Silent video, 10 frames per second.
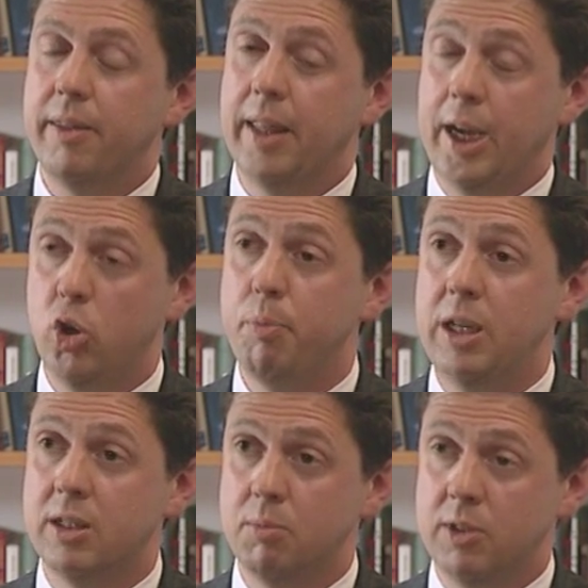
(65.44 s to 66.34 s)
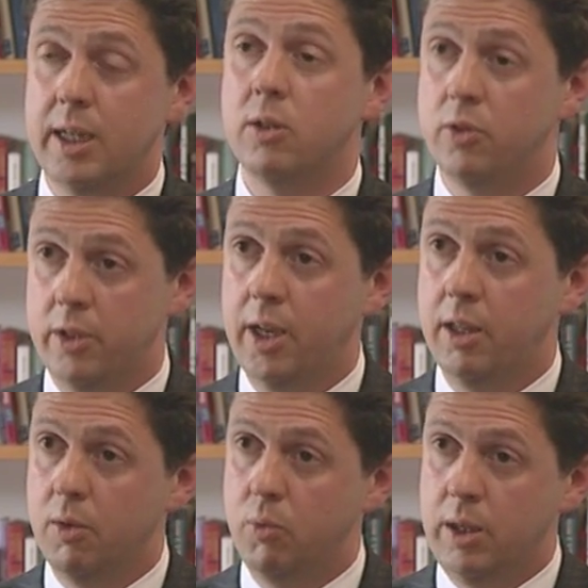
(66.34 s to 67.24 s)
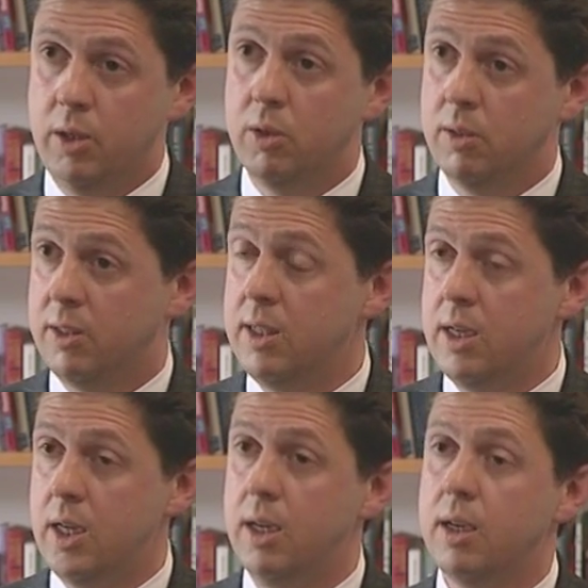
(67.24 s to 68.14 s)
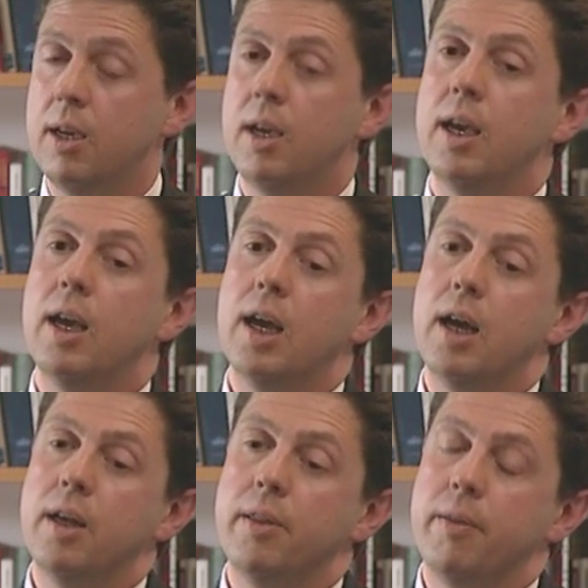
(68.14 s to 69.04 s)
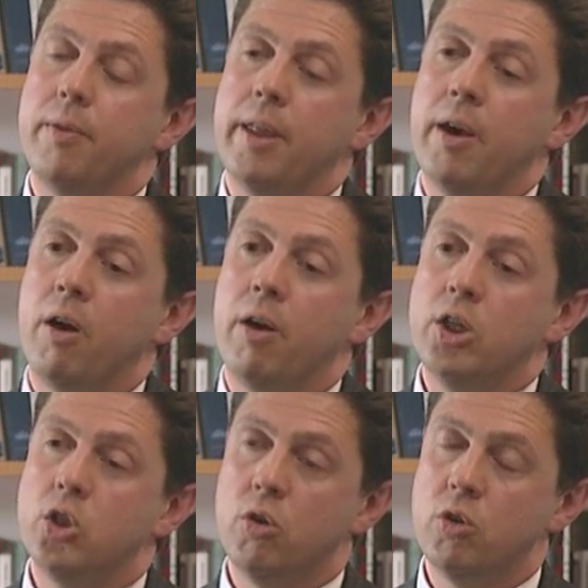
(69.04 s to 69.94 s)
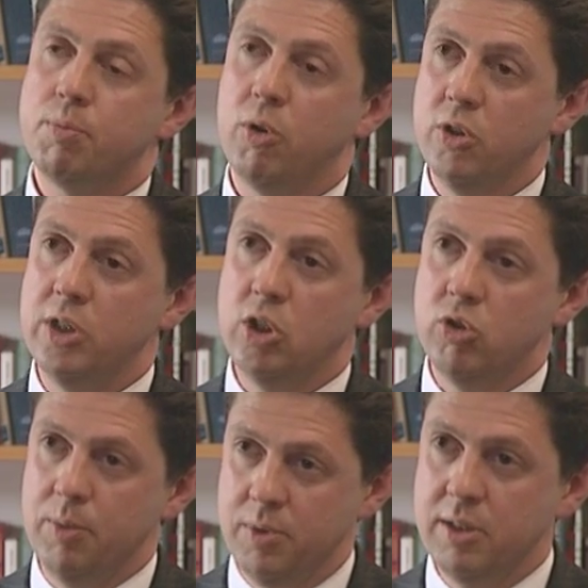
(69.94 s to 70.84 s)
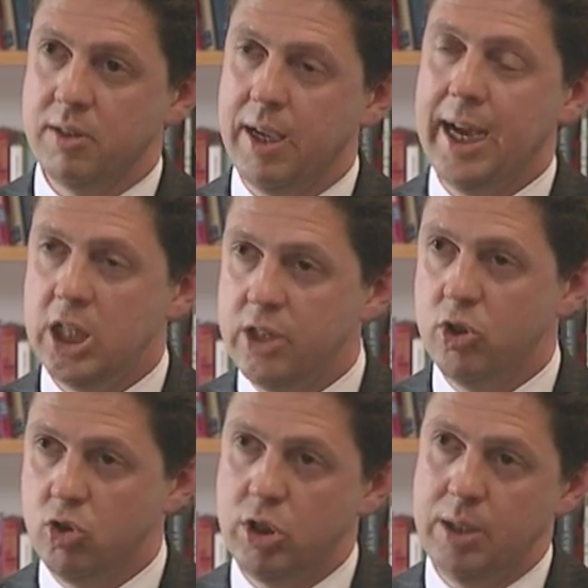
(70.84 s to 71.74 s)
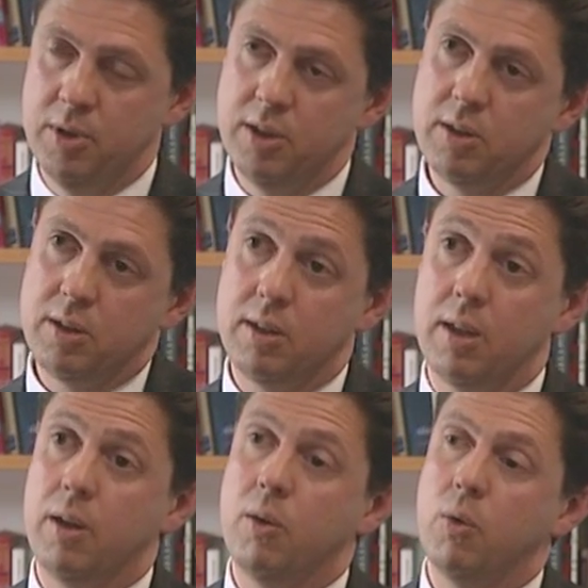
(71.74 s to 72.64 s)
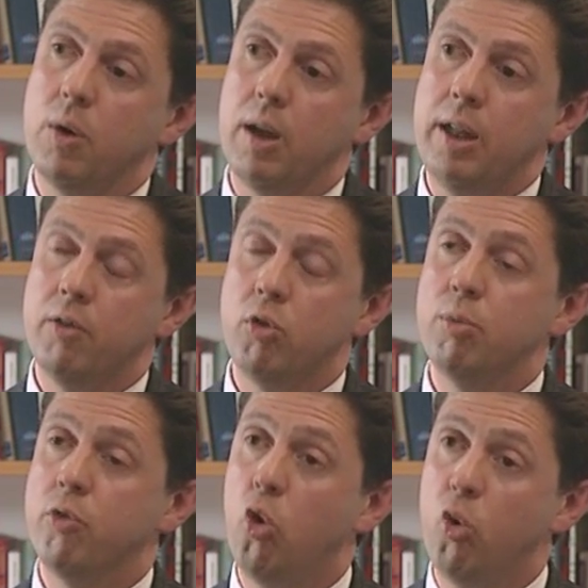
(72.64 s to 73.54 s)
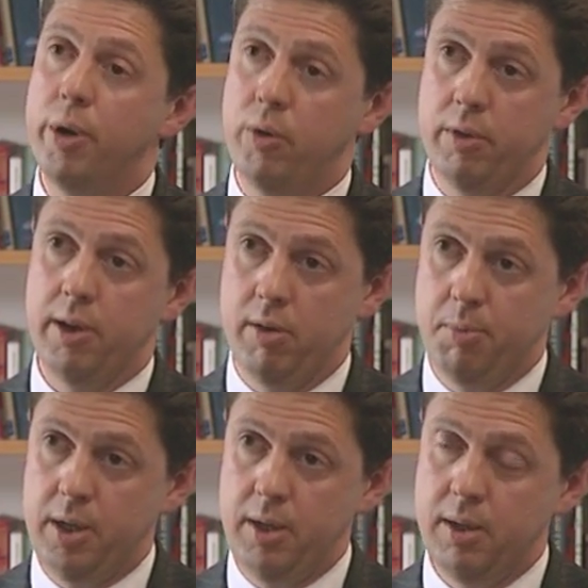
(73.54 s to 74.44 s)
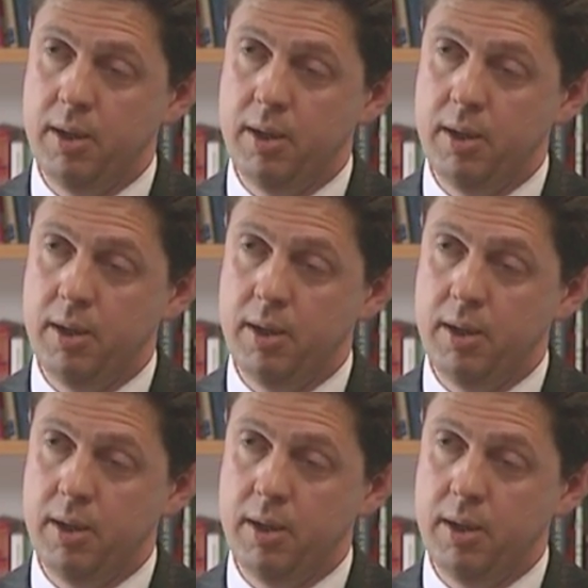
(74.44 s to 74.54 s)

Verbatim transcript: there could be some cells there that we couldn't see. There are insurance policy treatments, adjuvant treatments, in the form of hormone therapy,